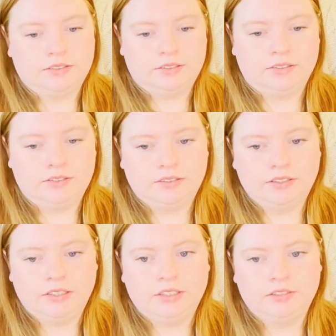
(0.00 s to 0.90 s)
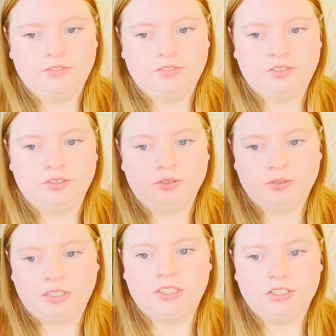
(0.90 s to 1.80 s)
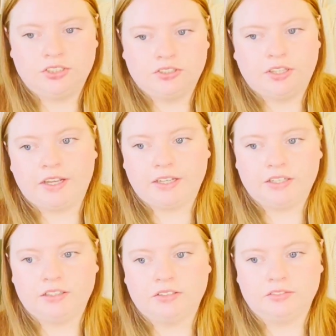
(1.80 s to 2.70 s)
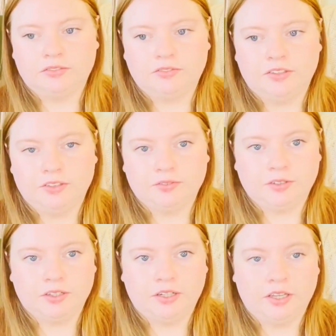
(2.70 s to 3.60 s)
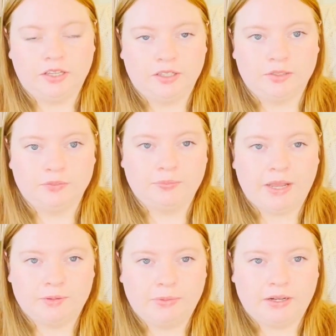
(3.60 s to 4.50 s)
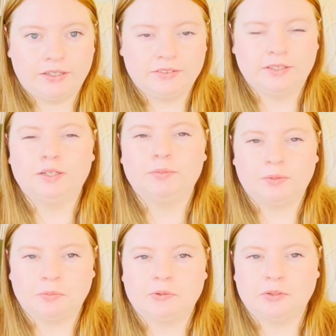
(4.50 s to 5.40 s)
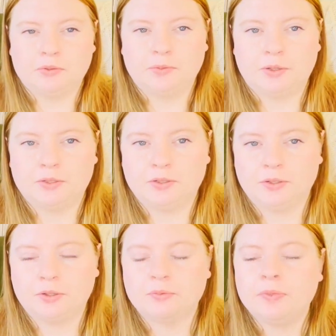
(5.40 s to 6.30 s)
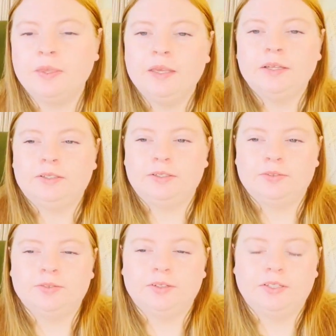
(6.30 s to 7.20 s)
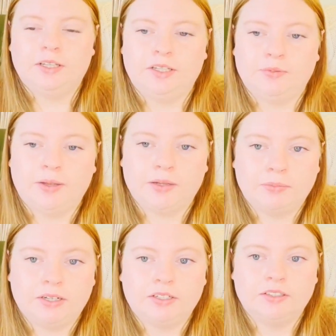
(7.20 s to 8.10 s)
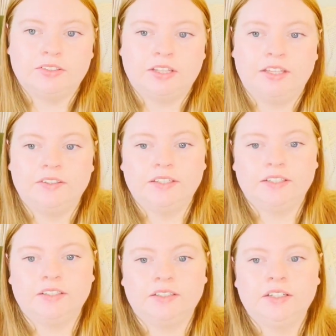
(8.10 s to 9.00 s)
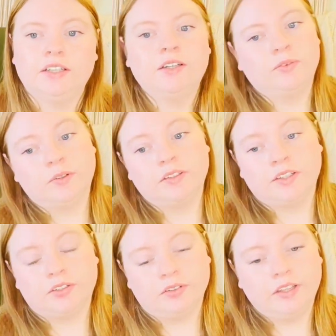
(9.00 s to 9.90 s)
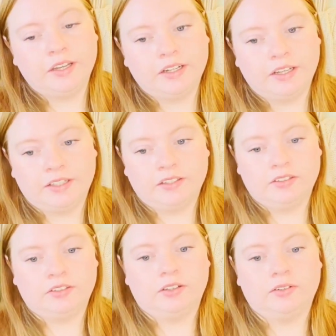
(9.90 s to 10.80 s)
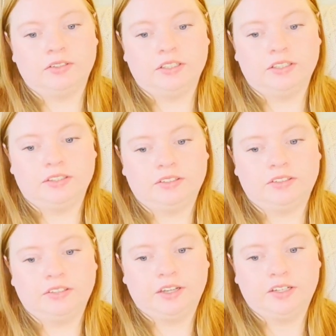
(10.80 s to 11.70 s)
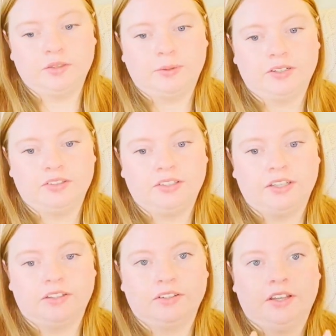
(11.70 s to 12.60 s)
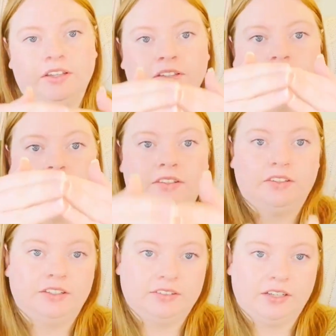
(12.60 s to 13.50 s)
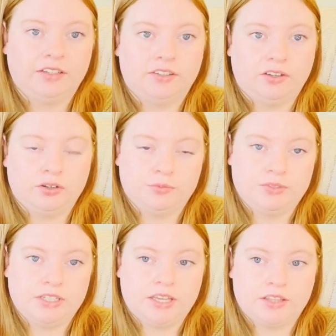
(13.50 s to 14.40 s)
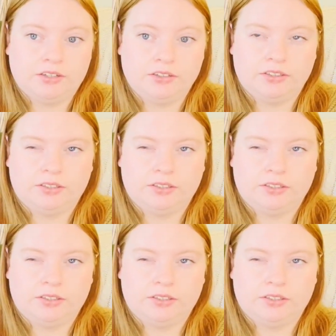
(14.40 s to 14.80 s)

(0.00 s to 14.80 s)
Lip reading: the sleeve to each side of the front and back bodice. It'll make more sense when I show you. To the front and back bodice, and then once I do that, I can sew the side of the bodice together and then the side of the arm together, or